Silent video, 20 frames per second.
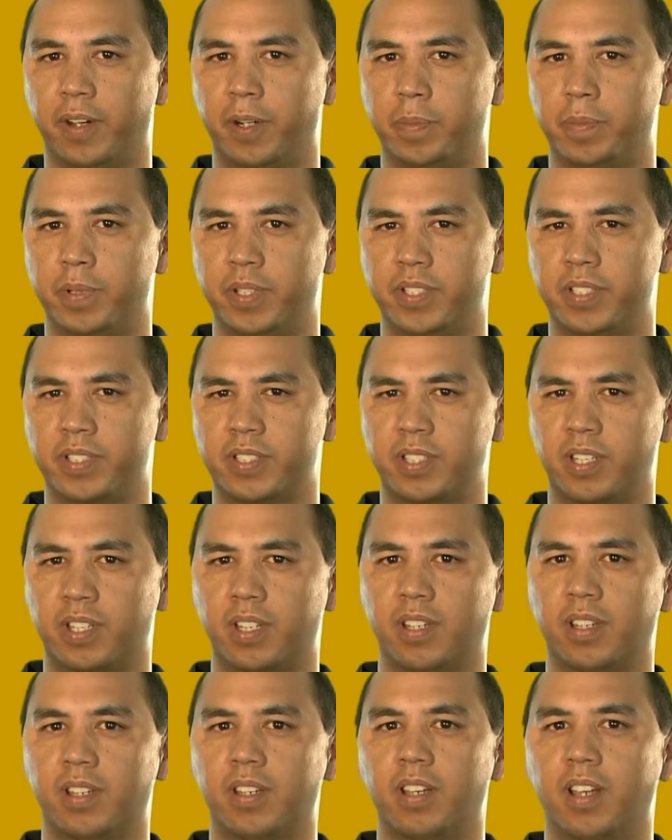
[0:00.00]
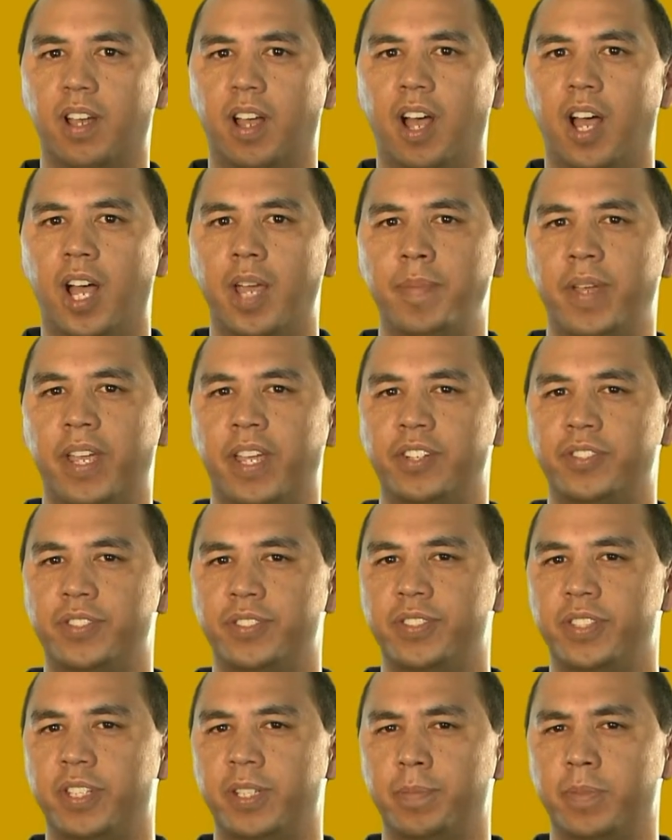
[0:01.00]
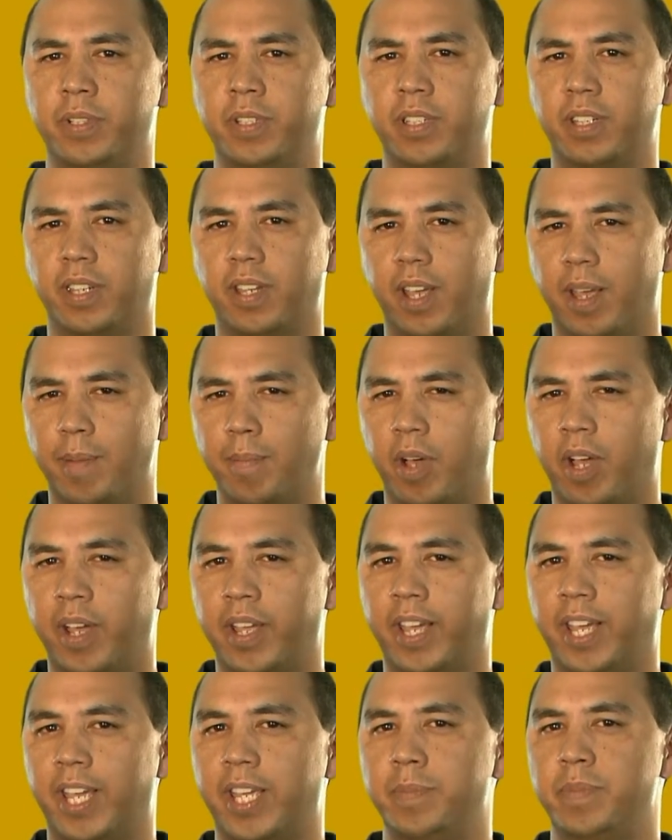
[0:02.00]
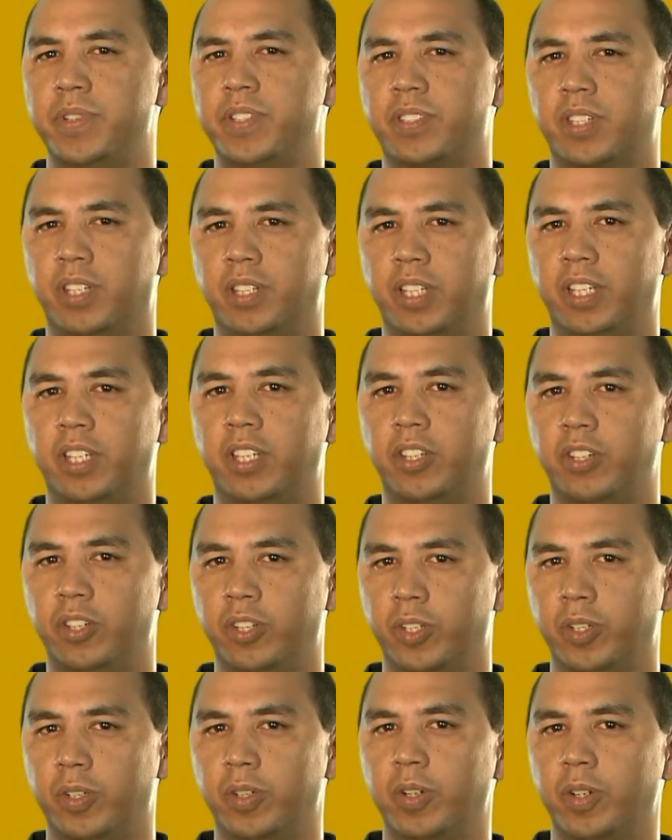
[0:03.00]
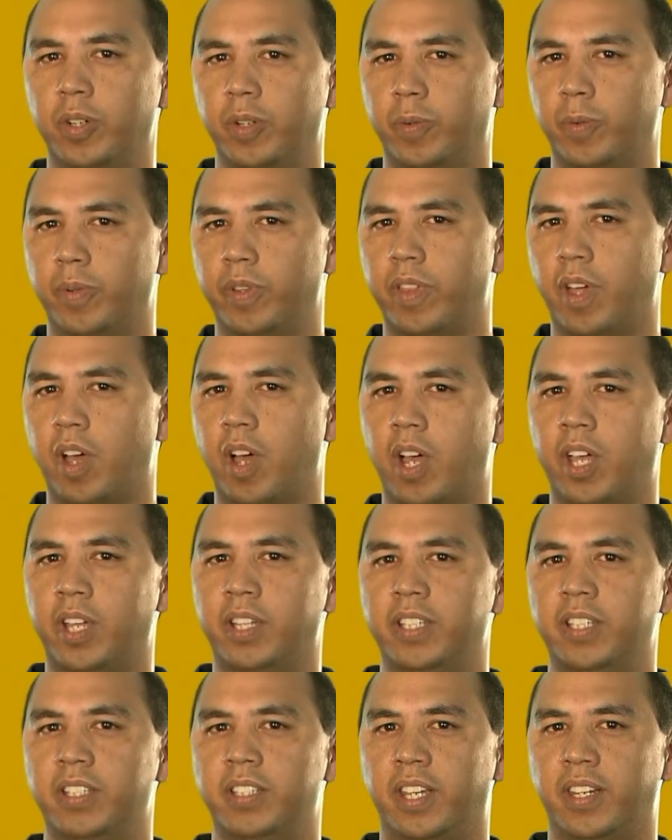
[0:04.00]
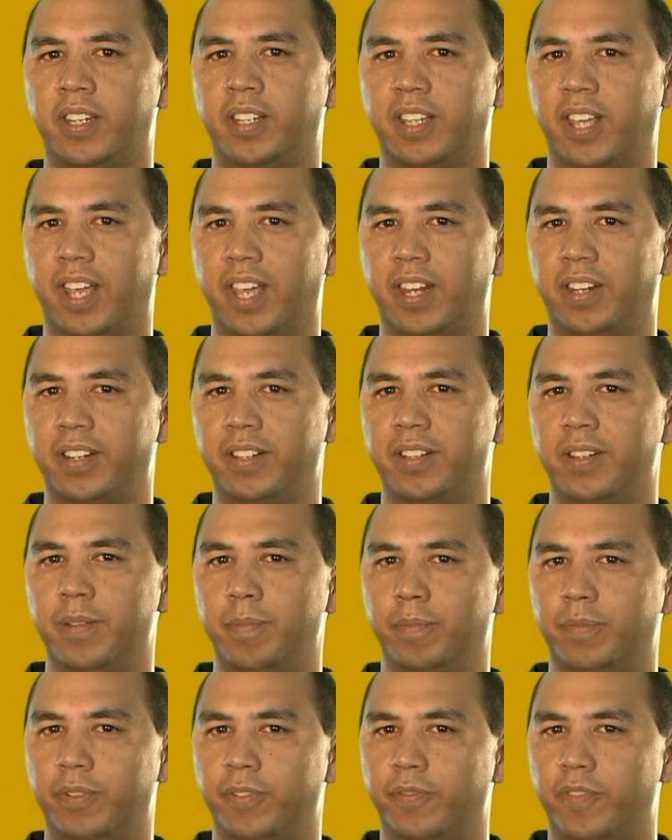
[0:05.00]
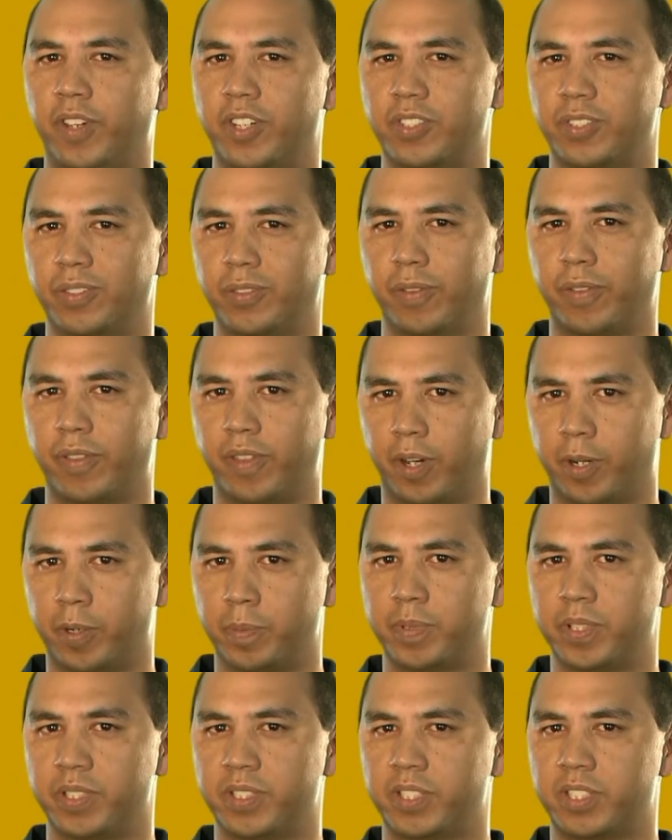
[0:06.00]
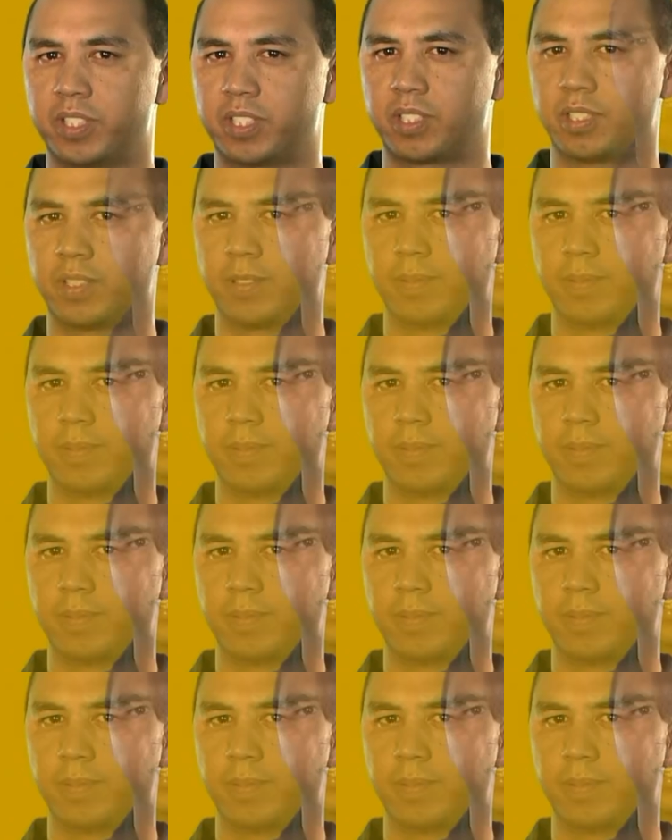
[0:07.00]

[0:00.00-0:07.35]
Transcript: Therapists. I'm Andrew Zsigmond, and my aim is to link you with highly dedicated professional therapists.